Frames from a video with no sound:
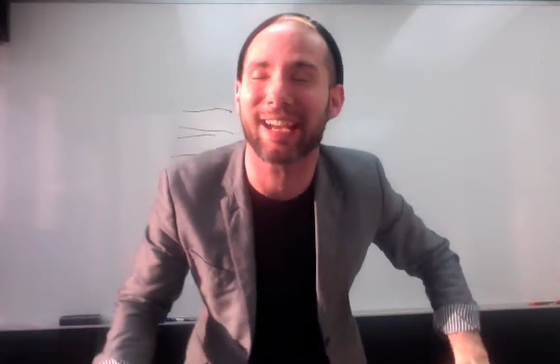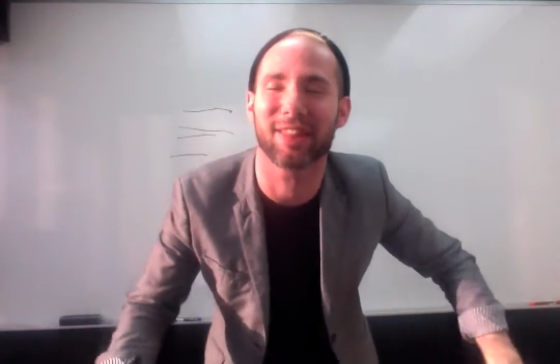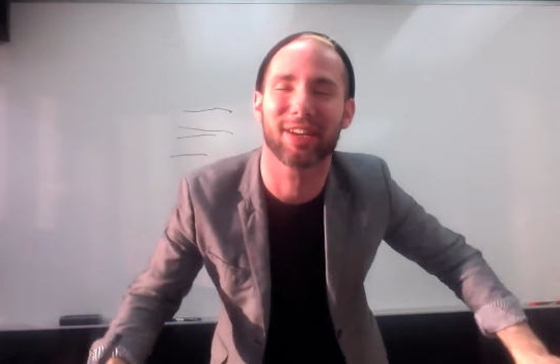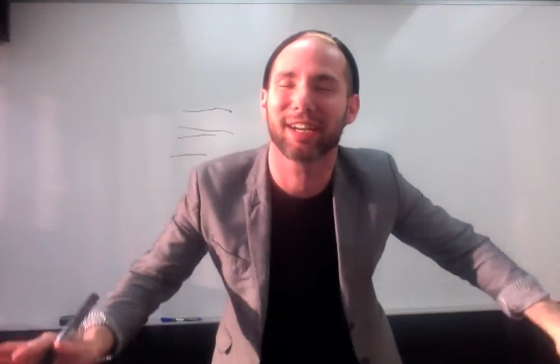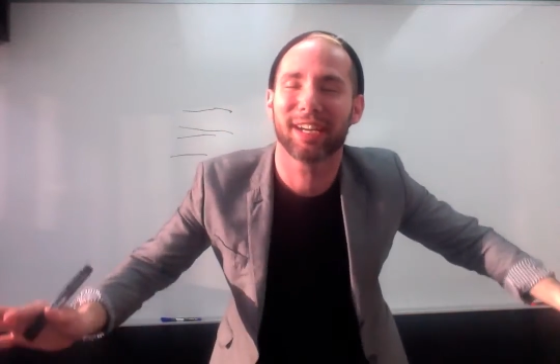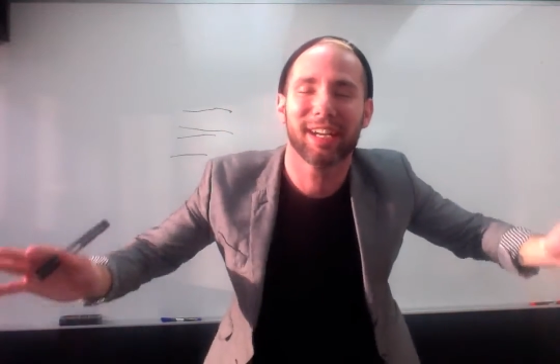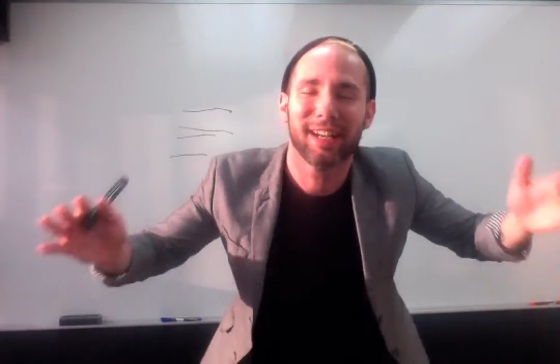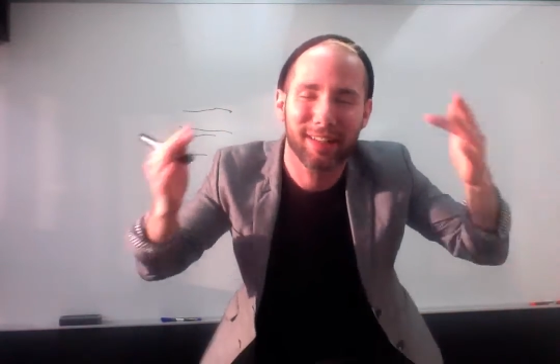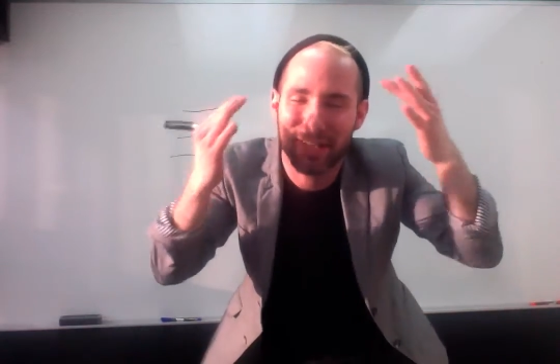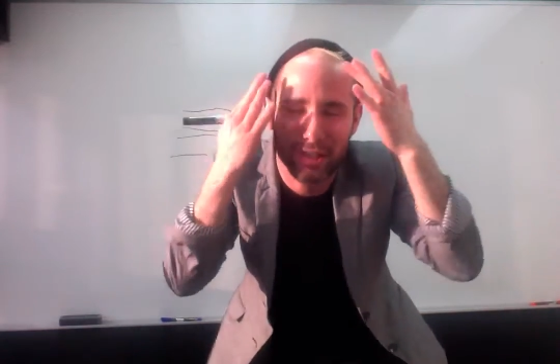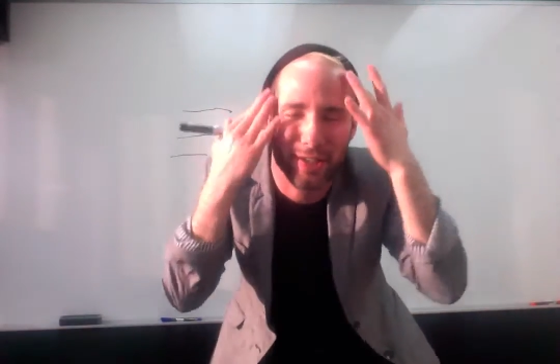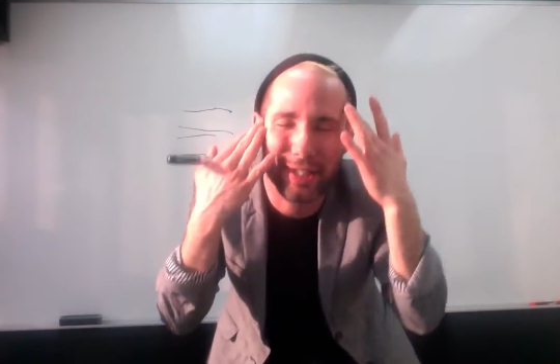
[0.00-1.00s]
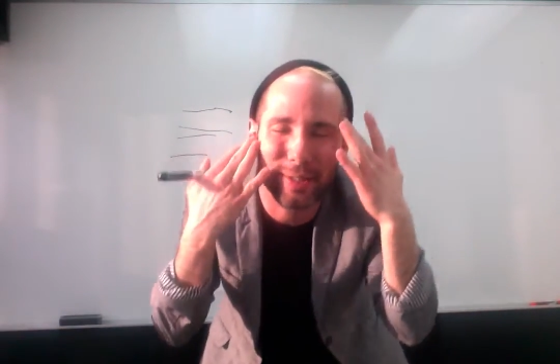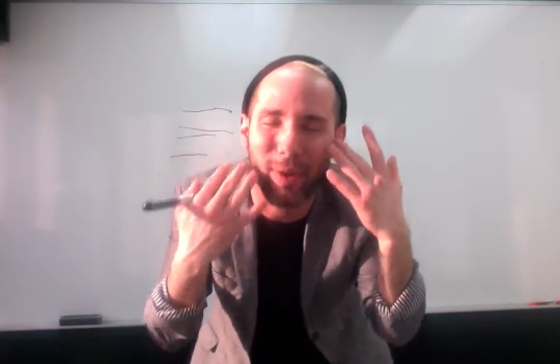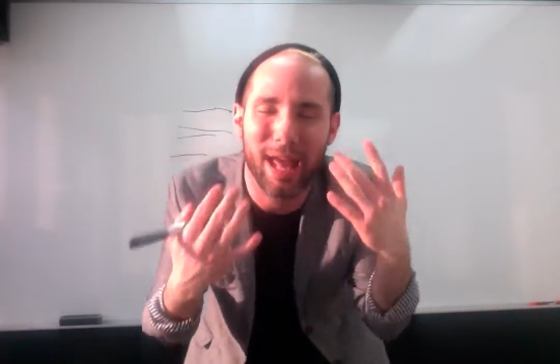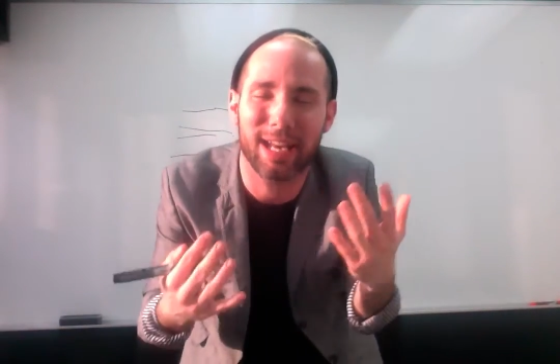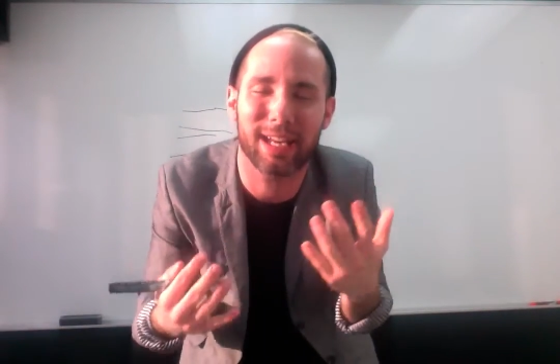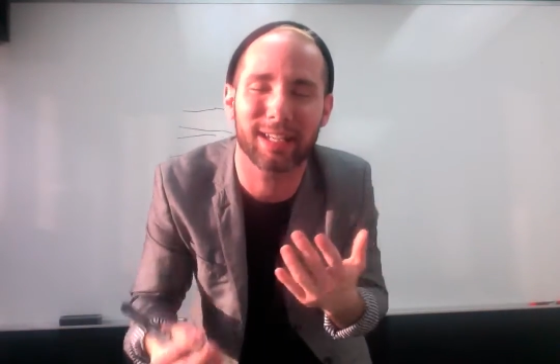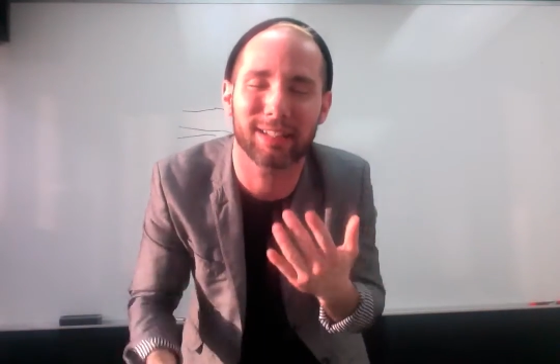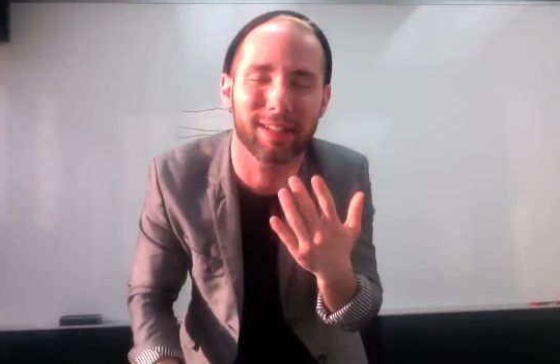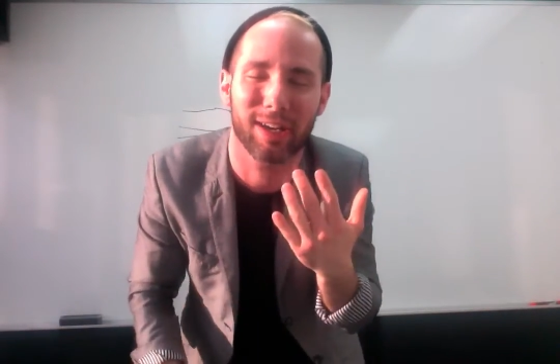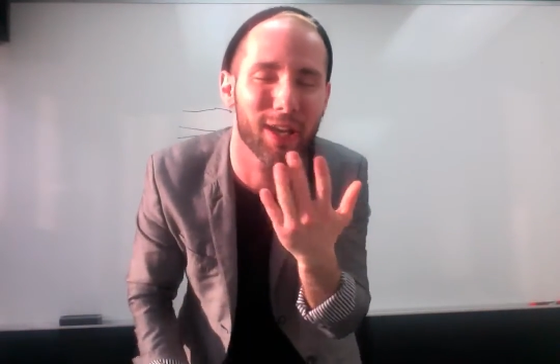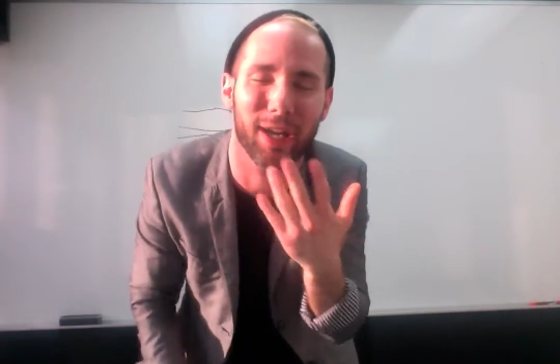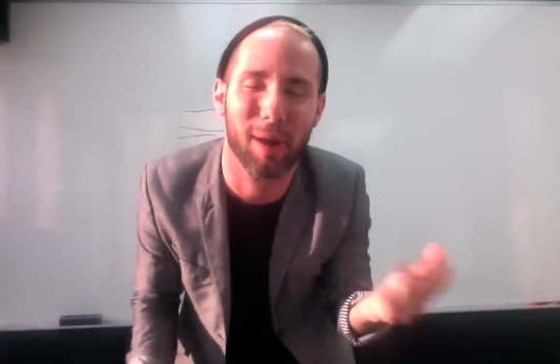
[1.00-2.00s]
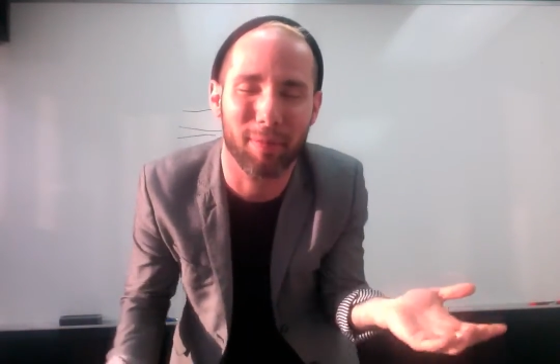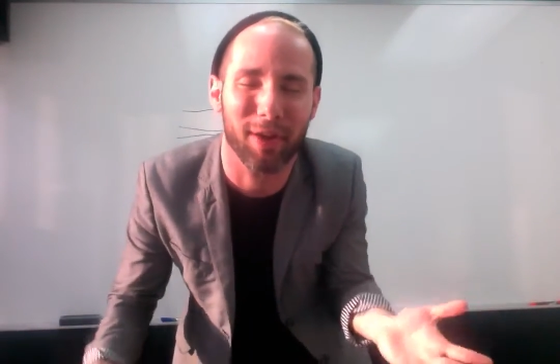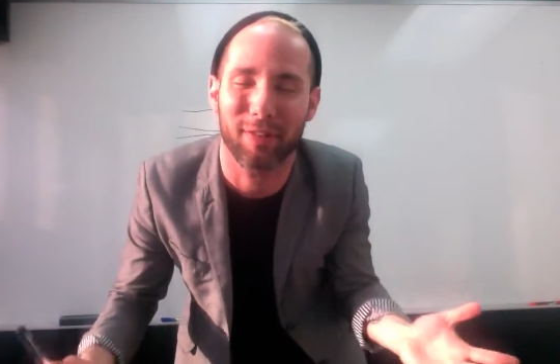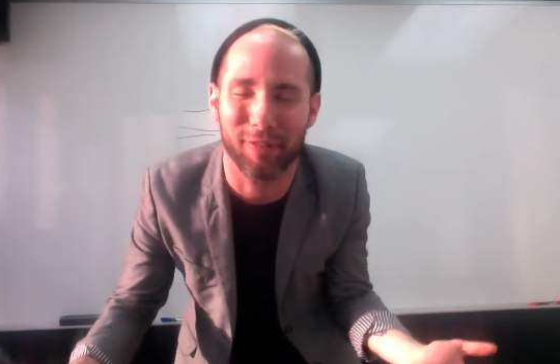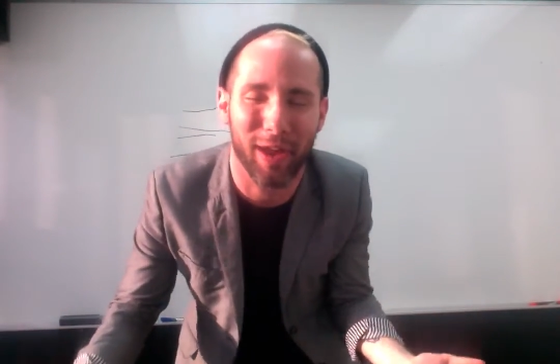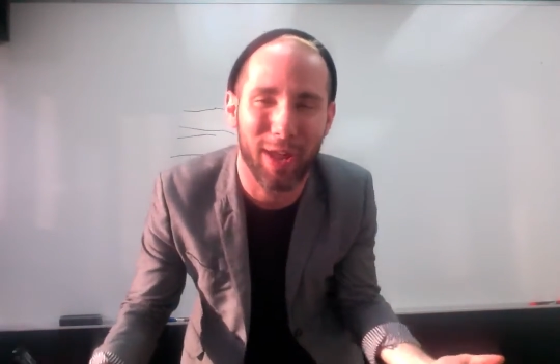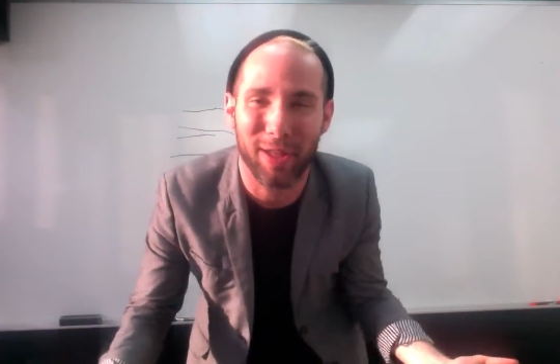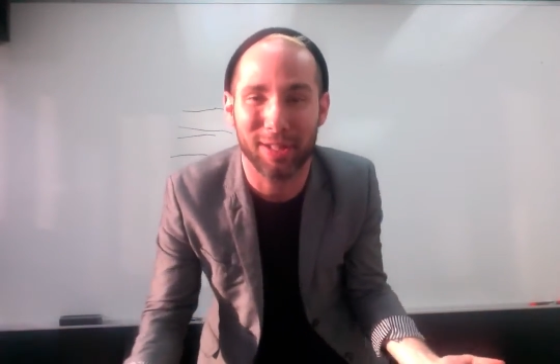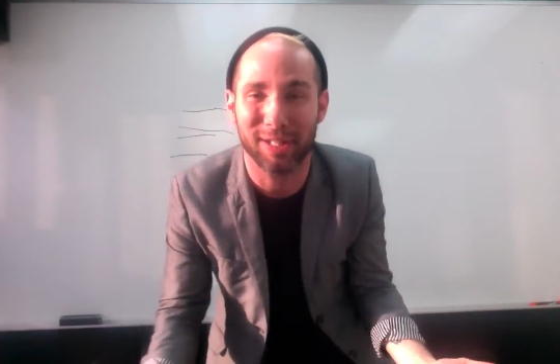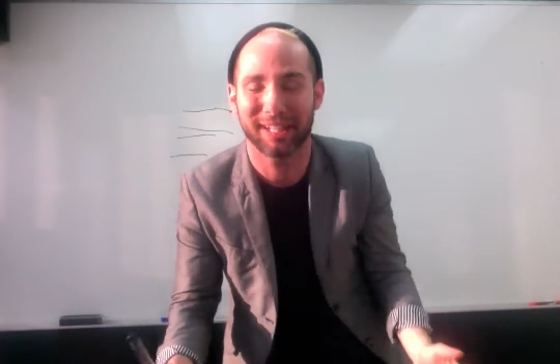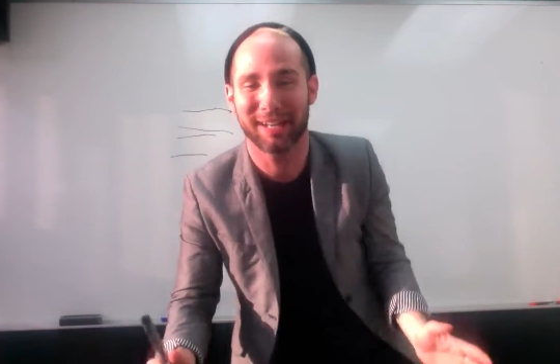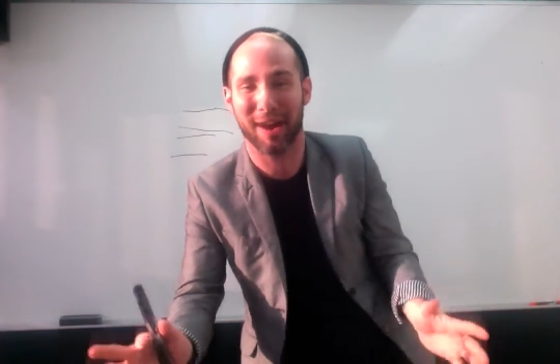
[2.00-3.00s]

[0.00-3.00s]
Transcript: and they start sweating. They're like, I'm gonna fail.